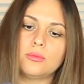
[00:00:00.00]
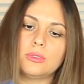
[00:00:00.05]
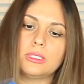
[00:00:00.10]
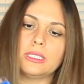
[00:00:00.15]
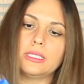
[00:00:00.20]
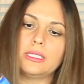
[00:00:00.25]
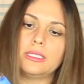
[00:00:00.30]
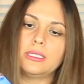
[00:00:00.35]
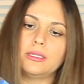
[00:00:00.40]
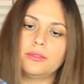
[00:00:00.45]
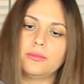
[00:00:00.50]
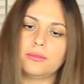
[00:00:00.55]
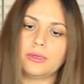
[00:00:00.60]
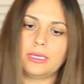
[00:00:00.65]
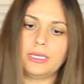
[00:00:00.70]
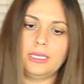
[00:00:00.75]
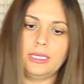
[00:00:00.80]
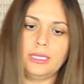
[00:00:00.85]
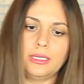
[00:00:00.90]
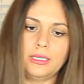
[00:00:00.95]
one,
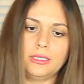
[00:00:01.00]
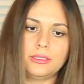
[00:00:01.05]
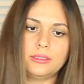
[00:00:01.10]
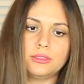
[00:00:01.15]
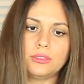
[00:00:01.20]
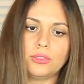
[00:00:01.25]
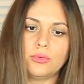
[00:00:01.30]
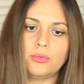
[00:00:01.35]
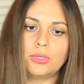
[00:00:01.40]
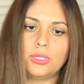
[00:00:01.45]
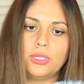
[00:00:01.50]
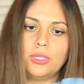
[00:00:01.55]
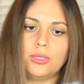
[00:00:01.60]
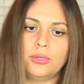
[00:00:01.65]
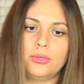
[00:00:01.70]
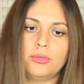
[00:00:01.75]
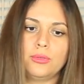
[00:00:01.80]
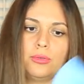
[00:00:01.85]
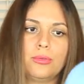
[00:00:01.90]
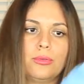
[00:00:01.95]
right? It's so
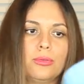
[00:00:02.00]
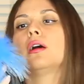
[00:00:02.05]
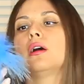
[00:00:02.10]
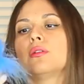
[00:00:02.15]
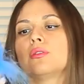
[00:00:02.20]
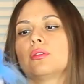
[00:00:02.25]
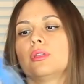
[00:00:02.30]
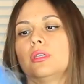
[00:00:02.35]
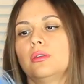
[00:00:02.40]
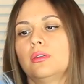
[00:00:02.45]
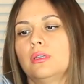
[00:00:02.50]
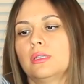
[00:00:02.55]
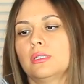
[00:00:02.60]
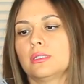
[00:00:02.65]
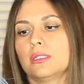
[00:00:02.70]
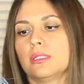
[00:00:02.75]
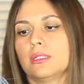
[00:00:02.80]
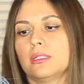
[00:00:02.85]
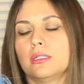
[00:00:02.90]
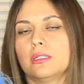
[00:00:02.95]
cute. How cute
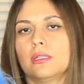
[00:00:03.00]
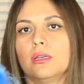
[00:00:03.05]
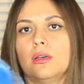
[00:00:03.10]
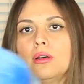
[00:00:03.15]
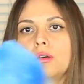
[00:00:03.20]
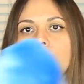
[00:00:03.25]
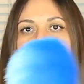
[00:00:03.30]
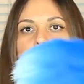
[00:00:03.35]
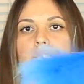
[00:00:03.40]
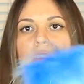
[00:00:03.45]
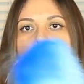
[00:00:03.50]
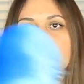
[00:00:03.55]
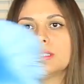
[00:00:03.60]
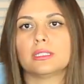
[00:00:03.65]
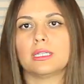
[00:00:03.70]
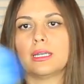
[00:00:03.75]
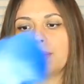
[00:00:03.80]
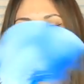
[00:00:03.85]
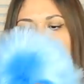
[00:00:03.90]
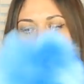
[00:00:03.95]
is it? Oh, you just
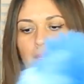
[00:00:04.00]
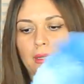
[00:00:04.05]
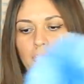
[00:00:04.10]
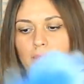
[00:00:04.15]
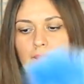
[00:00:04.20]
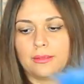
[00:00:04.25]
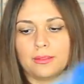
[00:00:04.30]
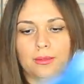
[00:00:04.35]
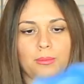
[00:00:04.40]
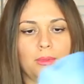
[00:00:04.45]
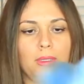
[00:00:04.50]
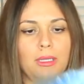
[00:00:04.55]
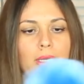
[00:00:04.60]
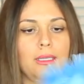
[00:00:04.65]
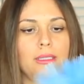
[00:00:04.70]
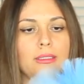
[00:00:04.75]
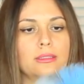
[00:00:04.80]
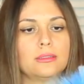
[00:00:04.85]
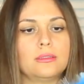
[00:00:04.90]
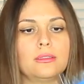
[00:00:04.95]
snap that into
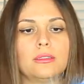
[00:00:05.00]
place,